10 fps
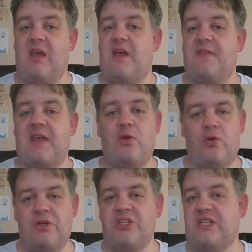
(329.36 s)
They
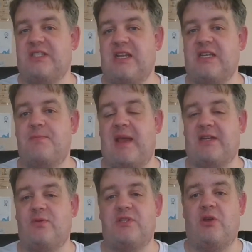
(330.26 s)
couldn't just send him back
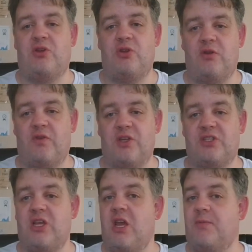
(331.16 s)
to his own
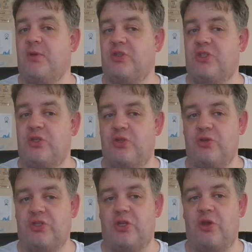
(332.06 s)
universe, because to do
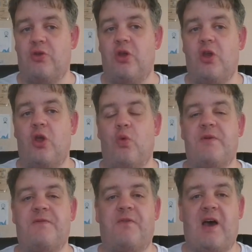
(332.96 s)
so
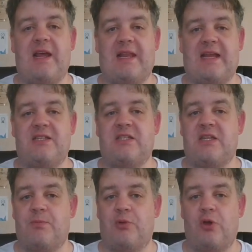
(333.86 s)
would violate the
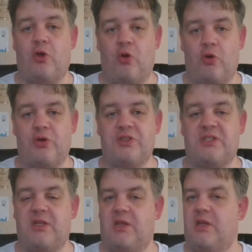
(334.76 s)
temporal
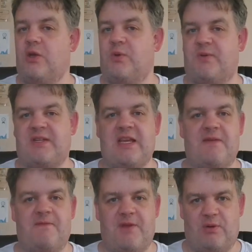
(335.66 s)
accords, which were
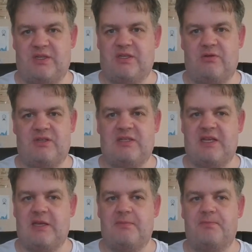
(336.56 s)
taken very
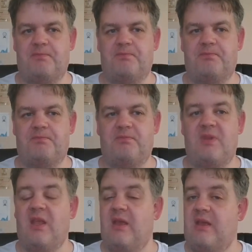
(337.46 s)
seriously.
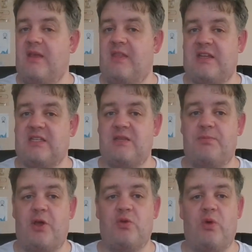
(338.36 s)
That doesn't
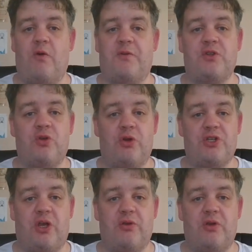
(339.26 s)
bode well for
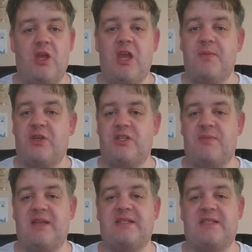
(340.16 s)
Georgiou, because it
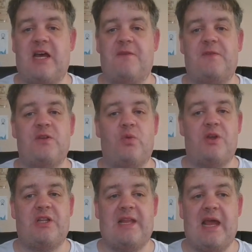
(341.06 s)
means Starfleet
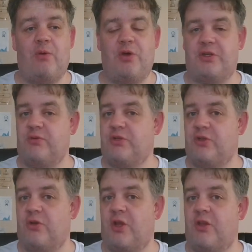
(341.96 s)
won't allow her to
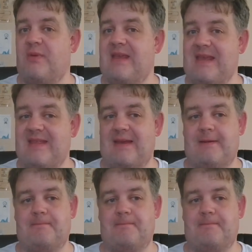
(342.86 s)
return home either.